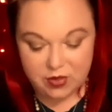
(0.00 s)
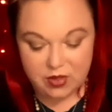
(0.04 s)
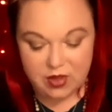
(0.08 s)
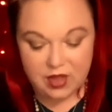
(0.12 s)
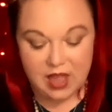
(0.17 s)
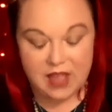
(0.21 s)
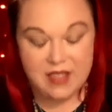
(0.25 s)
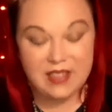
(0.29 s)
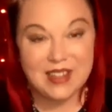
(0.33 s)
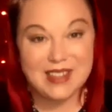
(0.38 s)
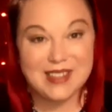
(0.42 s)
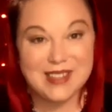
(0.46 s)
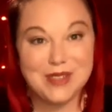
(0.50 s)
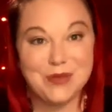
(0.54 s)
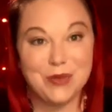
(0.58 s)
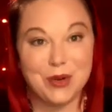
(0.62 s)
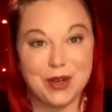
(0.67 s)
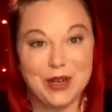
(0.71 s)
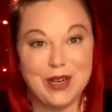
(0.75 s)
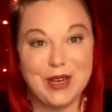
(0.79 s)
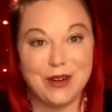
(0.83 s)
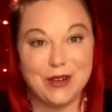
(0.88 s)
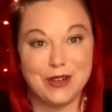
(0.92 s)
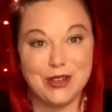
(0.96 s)
And we're
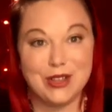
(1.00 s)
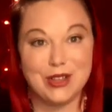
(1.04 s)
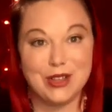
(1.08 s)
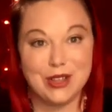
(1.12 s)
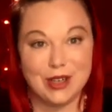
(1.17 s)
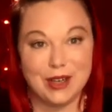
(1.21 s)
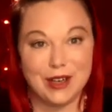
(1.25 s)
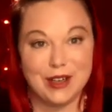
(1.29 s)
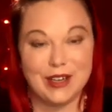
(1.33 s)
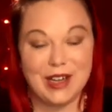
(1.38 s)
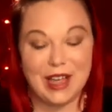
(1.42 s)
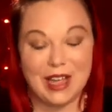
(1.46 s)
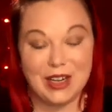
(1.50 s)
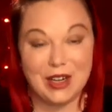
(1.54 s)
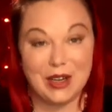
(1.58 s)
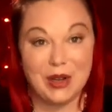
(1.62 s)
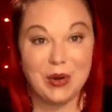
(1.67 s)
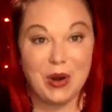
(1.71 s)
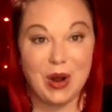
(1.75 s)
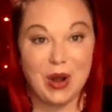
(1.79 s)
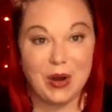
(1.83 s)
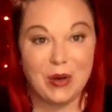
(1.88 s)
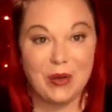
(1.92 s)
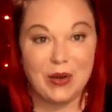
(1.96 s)
here to learn and
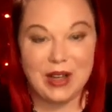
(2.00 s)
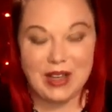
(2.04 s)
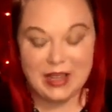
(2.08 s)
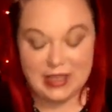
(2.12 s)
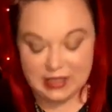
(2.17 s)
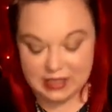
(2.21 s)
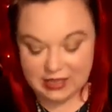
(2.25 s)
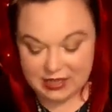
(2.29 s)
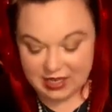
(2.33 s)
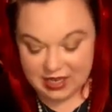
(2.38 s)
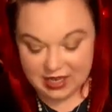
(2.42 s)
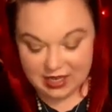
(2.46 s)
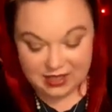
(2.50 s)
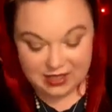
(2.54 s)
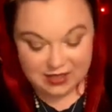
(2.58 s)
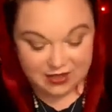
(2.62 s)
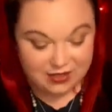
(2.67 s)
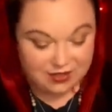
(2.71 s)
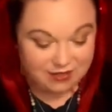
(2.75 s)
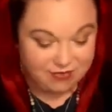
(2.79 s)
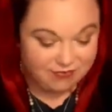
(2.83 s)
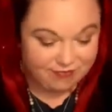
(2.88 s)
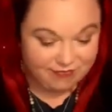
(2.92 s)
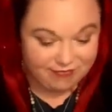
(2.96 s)
grow
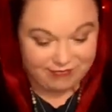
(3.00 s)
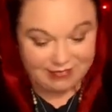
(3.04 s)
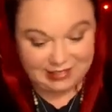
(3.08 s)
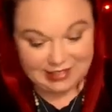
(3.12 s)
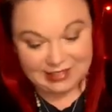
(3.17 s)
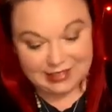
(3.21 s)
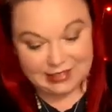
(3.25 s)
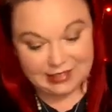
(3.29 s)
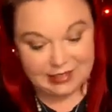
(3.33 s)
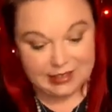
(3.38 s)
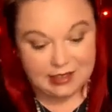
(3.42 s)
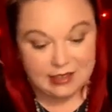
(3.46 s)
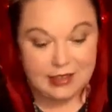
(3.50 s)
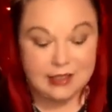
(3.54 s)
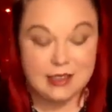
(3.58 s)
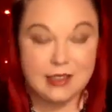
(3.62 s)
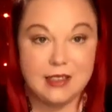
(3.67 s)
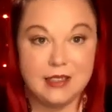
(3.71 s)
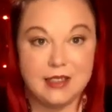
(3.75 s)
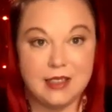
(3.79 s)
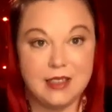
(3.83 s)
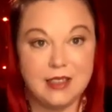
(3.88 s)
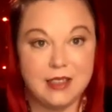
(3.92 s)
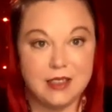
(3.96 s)
and
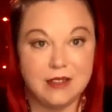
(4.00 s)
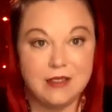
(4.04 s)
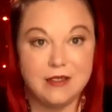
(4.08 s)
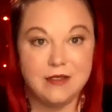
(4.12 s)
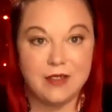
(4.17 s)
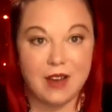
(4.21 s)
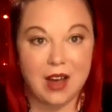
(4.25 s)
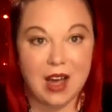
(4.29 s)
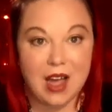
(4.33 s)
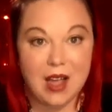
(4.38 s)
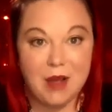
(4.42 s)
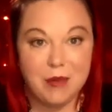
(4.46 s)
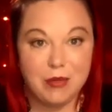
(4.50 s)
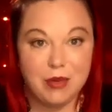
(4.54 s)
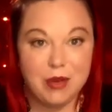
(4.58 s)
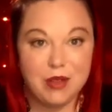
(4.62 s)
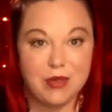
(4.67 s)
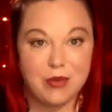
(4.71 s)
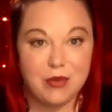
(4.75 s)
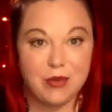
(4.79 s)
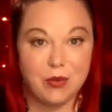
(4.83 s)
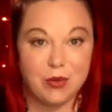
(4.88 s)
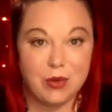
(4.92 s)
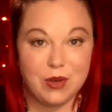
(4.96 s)
you know, vibe
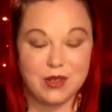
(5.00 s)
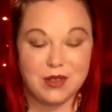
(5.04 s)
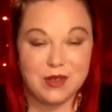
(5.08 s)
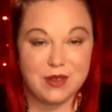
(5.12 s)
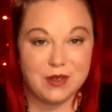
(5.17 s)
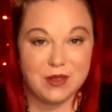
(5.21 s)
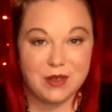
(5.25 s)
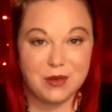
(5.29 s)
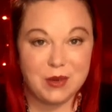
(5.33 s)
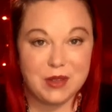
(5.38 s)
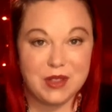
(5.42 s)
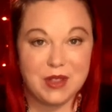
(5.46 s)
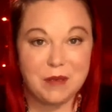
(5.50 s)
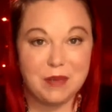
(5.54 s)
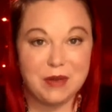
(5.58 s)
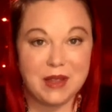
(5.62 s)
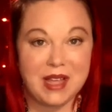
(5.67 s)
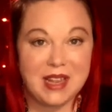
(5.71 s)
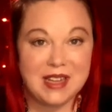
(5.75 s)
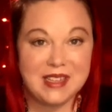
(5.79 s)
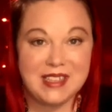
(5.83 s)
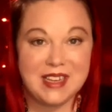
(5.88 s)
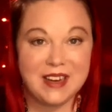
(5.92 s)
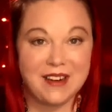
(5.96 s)
with the
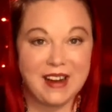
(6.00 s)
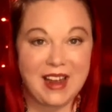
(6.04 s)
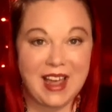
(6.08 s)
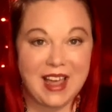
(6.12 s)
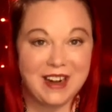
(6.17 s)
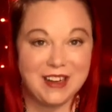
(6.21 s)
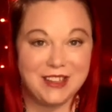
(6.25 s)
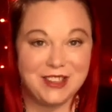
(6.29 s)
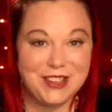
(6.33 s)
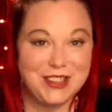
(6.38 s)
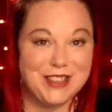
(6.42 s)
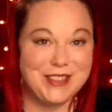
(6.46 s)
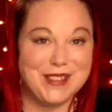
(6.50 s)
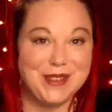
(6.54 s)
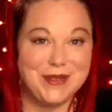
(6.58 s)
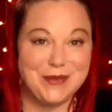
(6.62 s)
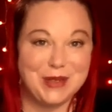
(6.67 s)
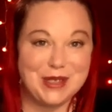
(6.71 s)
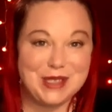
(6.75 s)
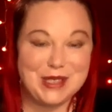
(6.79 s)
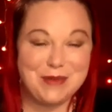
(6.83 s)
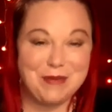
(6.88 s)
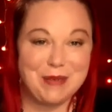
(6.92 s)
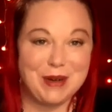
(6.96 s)
planetary energies and
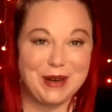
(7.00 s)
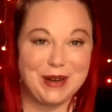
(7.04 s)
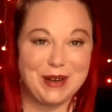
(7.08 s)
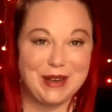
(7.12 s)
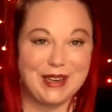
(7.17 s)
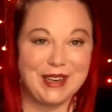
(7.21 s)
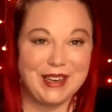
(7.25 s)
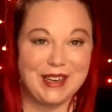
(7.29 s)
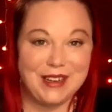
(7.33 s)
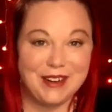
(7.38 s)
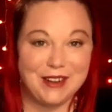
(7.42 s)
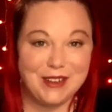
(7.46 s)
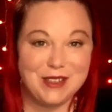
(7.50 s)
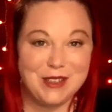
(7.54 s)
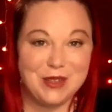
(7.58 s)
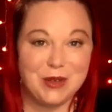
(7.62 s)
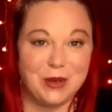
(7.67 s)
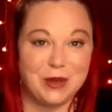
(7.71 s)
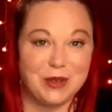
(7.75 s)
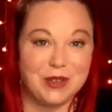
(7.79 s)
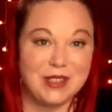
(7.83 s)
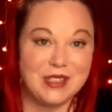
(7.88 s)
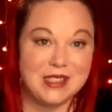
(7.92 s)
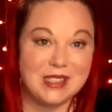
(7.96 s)
what spirit and our
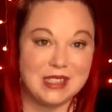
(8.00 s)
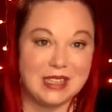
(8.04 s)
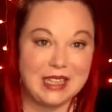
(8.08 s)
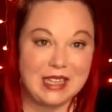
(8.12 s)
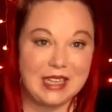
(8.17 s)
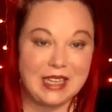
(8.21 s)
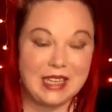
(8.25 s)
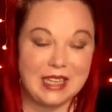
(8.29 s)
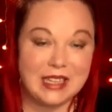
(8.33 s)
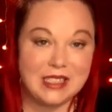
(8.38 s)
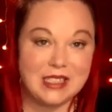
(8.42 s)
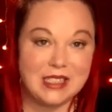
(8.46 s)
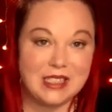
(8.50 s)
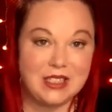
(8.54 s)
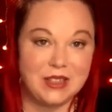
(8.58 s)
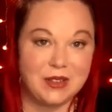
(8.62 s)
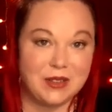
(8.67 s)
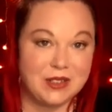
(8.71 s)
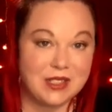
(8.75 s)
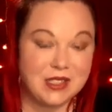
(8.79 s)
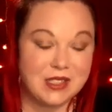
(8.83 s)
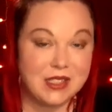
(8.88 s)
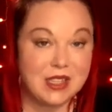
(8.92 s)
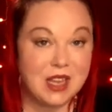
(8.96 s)
soul is leading us to do
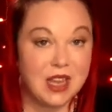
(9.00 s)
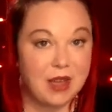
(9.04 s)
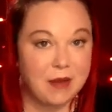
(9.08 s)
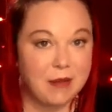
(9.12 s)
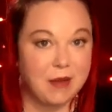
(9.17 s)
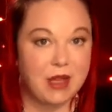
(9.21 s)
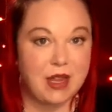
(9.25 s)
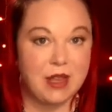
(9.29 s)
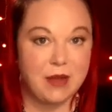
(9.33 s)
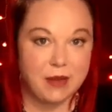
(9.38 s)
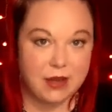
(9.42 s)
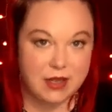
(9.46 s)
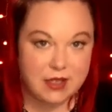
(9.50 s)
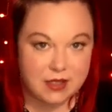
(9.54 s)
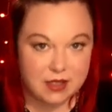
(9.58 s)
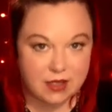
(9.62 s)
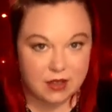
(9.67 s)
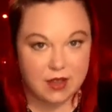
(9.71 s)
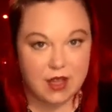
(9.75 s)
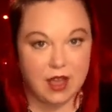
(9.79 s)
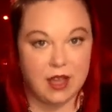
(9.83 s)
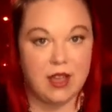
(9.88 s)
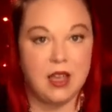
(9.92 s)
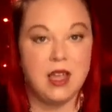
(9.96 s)
at this time. Anyways,
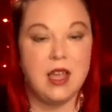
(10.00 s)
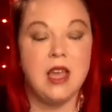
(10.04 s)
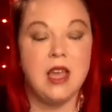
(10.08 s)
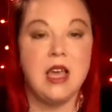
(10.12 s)
okay.